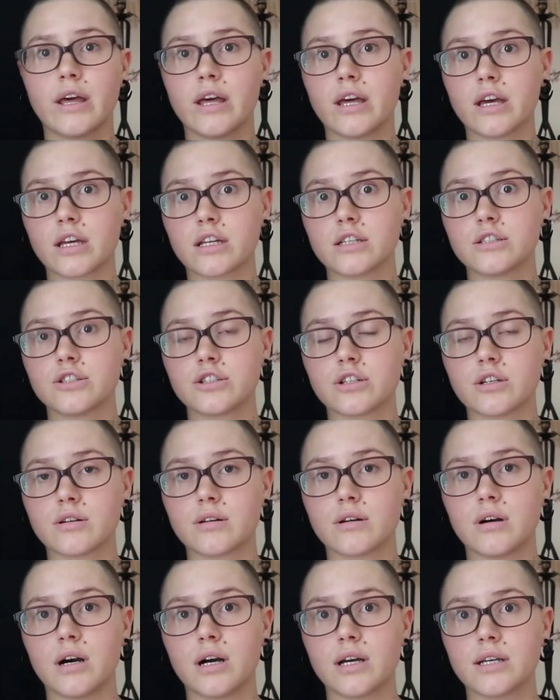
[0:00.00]
In
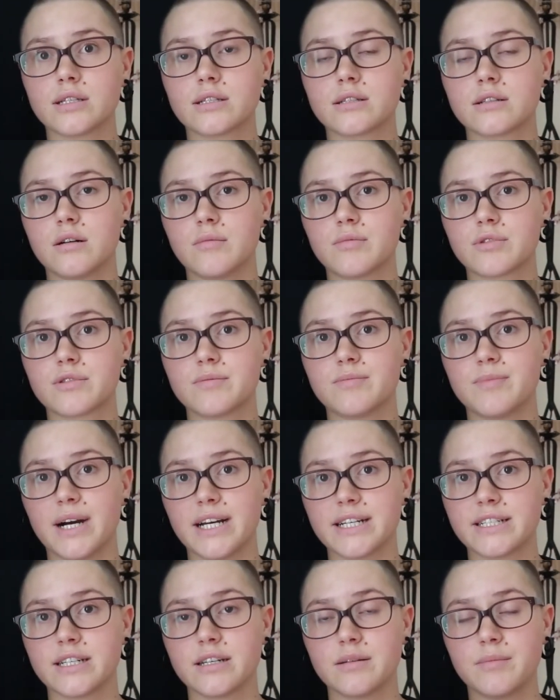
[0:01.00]
June I stopped
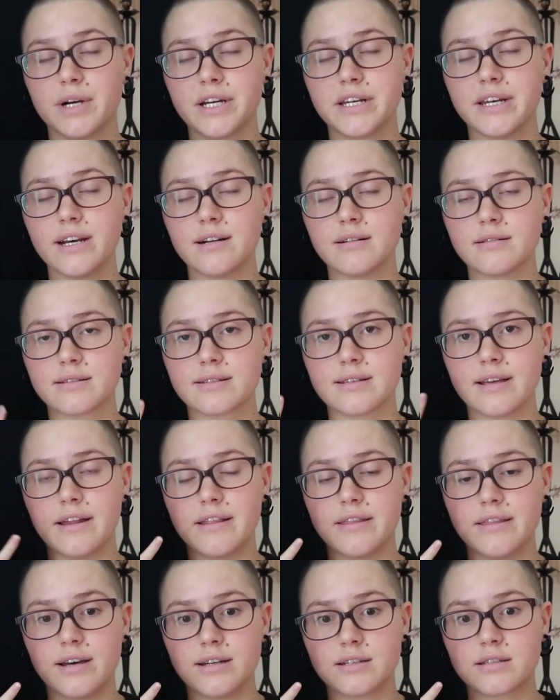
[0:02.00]
biting my nails,
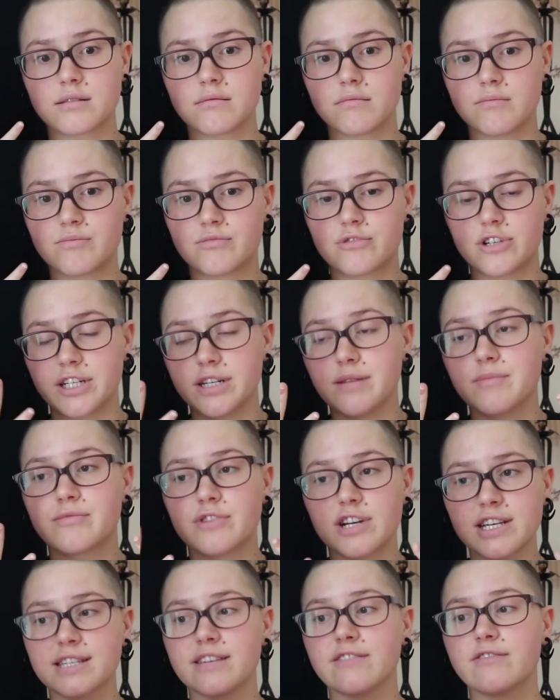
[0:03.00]
and that's pretty
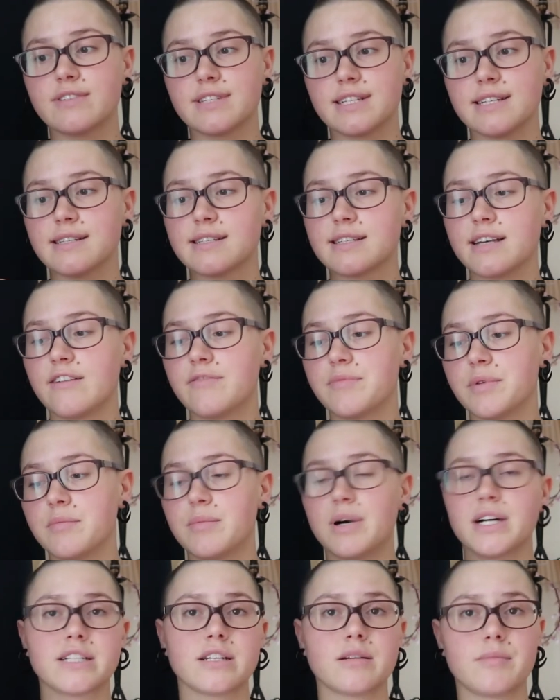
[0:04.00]
impressive since I've been
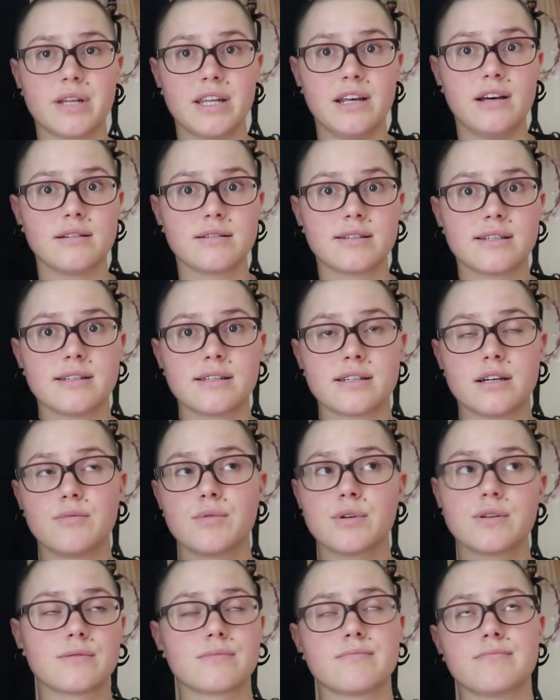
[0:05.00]
biting my nails since I
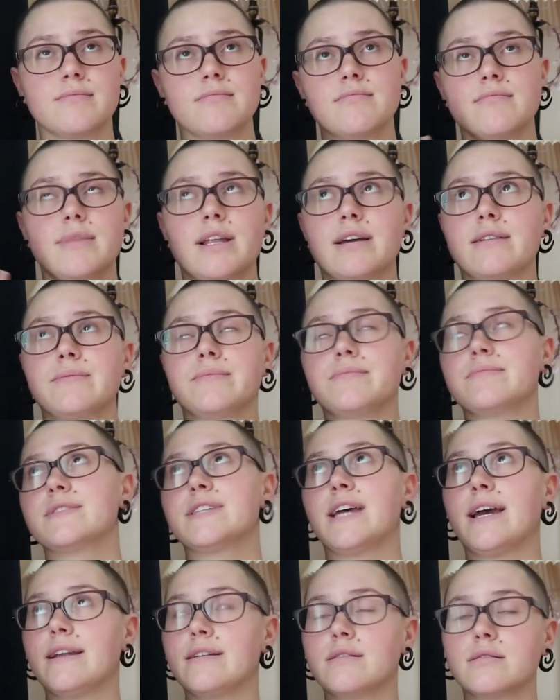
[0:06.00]
was like
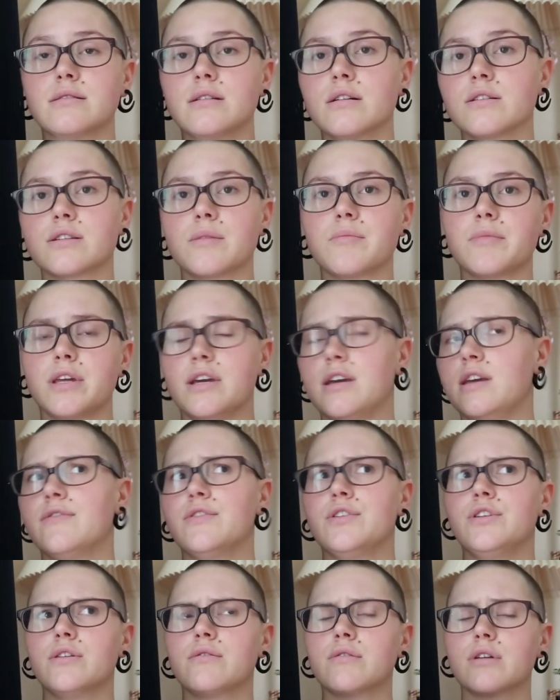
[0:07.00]
10 or something,
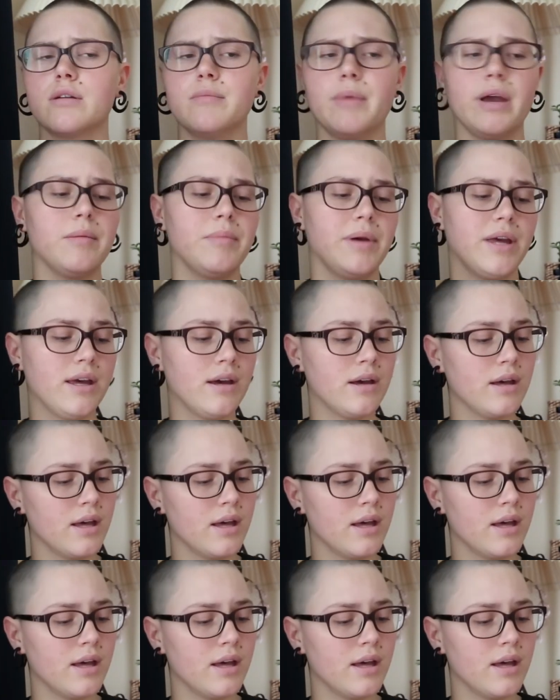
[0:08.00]
even younger maybe.